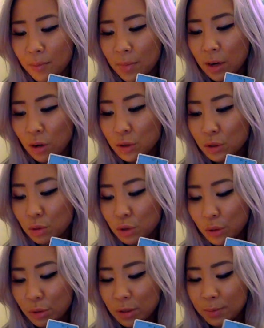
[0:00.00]
it also
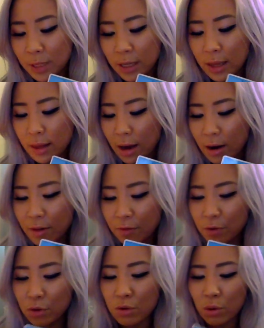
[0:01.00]
shows me that if
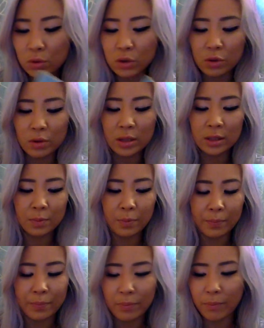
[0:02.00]
you don't do this
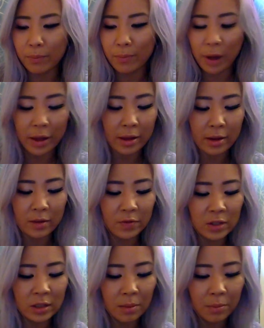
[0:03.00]
by the end of
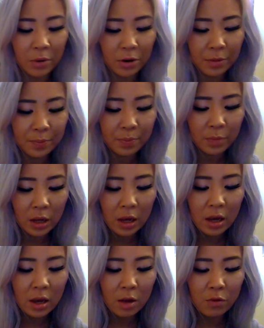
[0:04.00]
December,
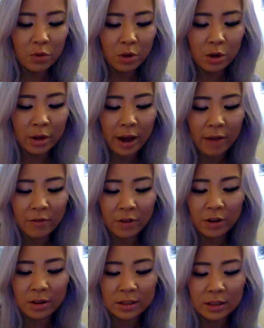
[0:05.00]
if you can't
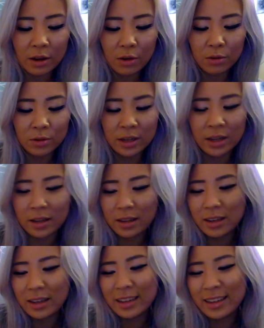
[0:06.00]
figure this out,
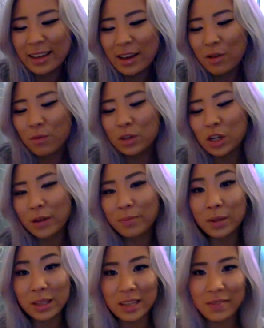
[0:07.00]
which I
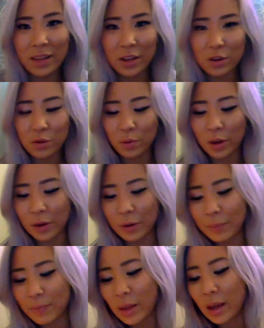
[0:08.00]
believe that you
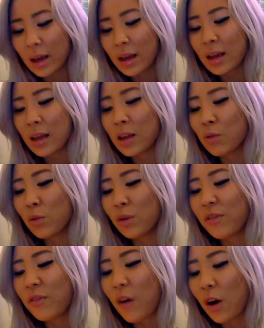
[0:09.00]
will, it will
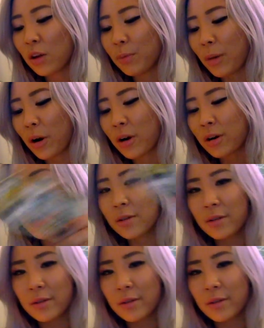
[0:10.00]
fall apart.